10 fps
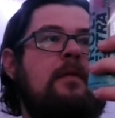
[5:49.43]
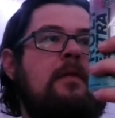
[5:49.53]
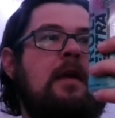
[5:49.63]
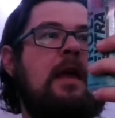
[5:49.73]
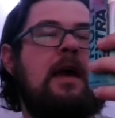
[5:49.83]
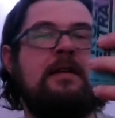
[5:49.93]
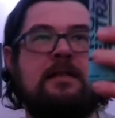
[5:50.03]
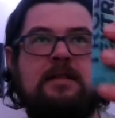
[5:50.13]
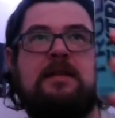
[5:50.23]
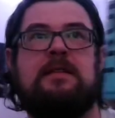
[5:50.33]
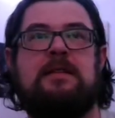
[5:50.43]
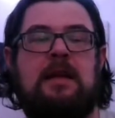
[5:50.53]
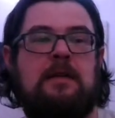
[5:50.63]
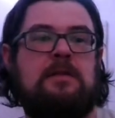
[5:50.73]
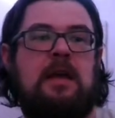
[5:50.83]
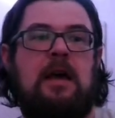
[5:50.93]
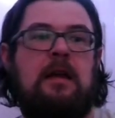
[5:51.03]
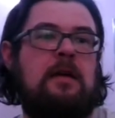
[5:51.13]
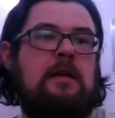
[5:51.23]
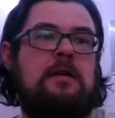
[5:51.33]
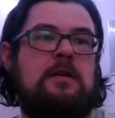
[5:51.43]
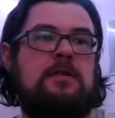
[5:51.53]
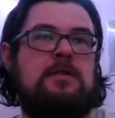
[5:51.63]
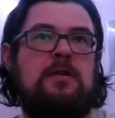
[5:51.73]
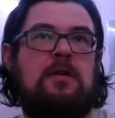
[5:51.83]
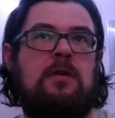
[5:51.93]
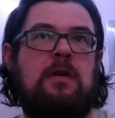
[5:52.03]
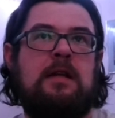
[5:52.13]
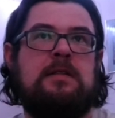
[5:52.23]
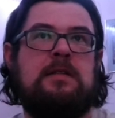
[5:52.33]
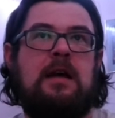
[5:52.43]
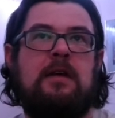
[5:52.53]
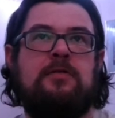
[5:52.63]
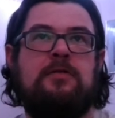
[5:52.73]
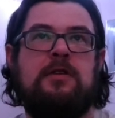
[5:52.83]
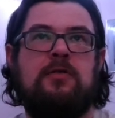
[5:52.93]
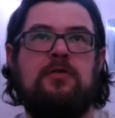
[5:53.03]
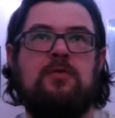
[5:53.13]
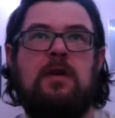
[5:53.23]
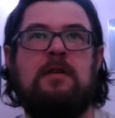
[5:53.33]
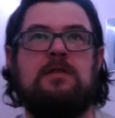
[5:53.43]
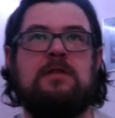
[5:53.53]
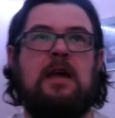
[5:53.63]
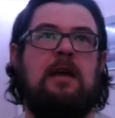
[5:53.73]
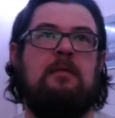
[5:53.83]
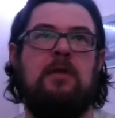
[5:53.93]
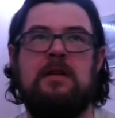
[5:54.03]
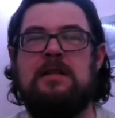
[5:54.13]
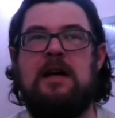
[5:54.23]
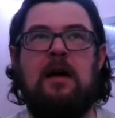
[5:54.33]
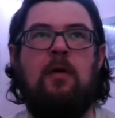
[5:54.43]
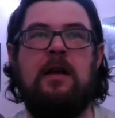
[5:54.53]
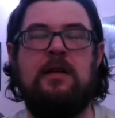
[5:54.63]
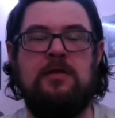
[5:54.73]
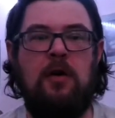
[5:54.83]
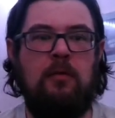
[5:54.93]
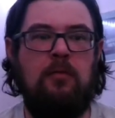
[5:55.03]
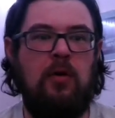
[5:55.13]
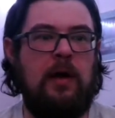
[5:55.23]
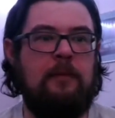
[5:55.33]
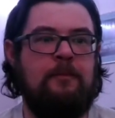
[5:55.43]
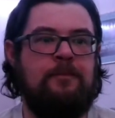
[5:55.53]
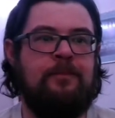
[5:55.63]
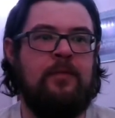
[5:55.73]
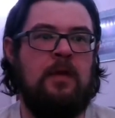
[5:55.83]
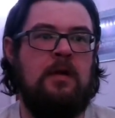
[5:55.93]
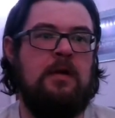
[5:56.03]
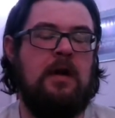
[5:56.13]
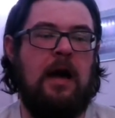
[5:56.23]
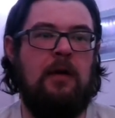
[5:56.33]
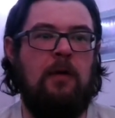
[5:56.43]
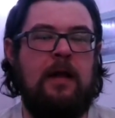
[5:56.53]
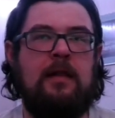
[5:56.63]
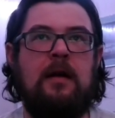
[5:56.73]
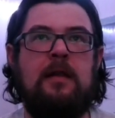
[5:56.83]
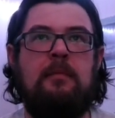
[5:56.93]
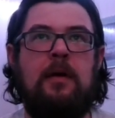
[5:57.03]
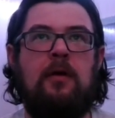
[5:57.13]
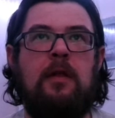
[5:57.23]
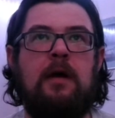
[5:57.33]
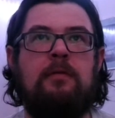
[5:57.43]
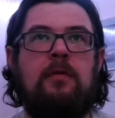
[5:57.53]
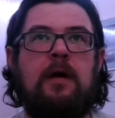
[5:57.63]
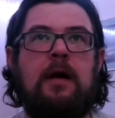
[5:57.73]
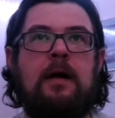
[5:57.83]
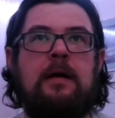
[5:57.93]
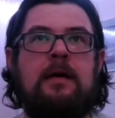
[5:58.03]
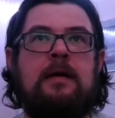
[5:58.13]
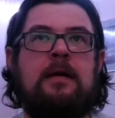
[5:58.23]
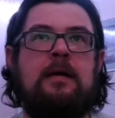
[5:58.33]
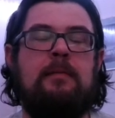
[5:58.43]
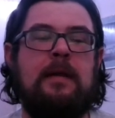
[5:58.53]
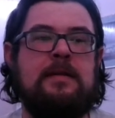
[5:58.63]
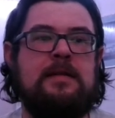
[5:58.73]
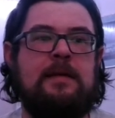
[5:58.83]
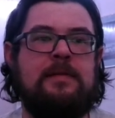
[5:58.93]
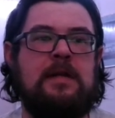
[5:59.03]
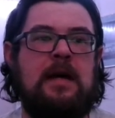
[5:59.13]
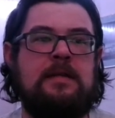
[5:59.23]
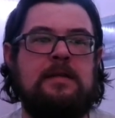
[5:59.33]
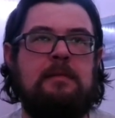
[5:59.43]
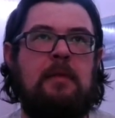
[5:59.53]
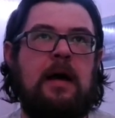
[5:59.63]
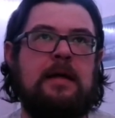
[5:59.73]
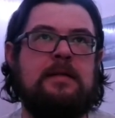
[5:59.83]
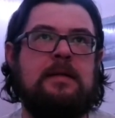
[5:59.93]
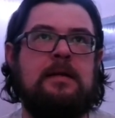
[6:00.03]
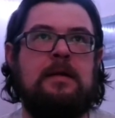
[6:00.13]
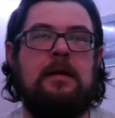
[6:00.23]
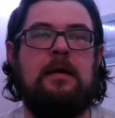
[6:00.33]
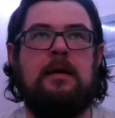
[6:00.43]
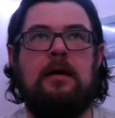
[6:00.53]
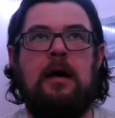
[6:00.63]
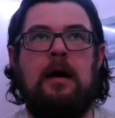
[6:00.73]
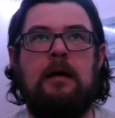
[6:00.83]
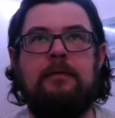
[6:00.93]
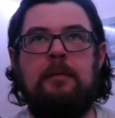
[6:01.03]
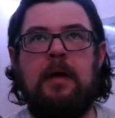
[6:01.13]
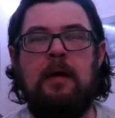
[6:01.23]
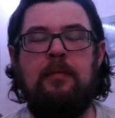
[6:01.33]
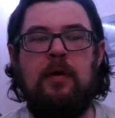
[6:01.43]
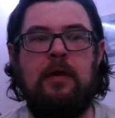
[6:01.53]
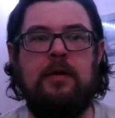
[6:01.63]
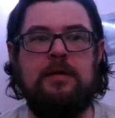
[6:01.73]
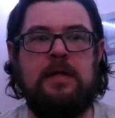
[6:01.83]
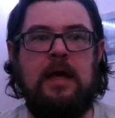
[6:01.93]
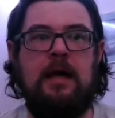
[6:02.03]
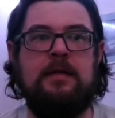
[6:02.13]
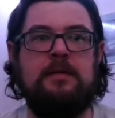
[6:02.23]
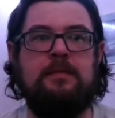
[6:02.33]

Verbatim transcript: the can is a 16 ounce can. So it's not a traditional 12 ounce can, but it's not quite a tall boy kind of right there in the middle there for you, about the same size as a Mike's. Uh, if you pick up one of those cans,